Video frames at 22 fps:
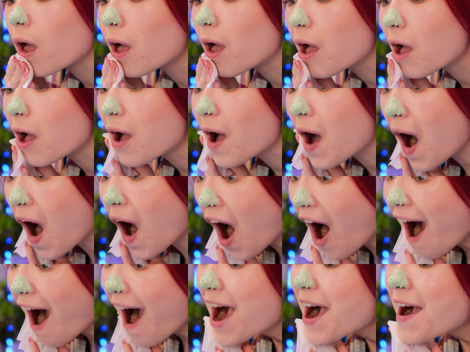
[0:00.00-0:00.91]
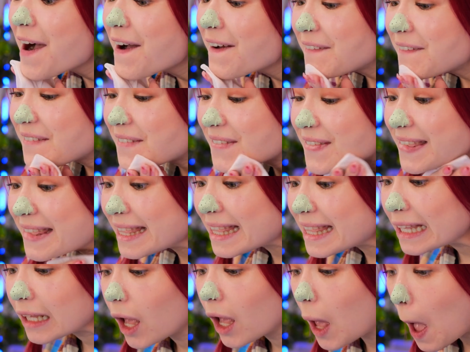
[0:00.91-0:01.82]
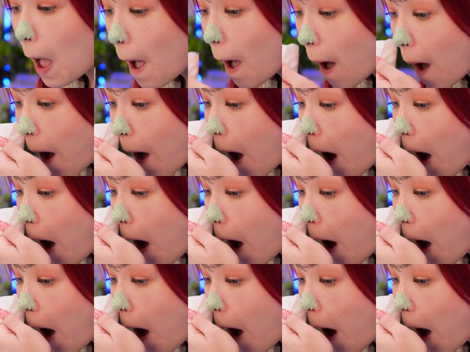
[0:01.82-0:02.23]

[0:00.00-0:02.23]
Wow! Look at how it took care of all my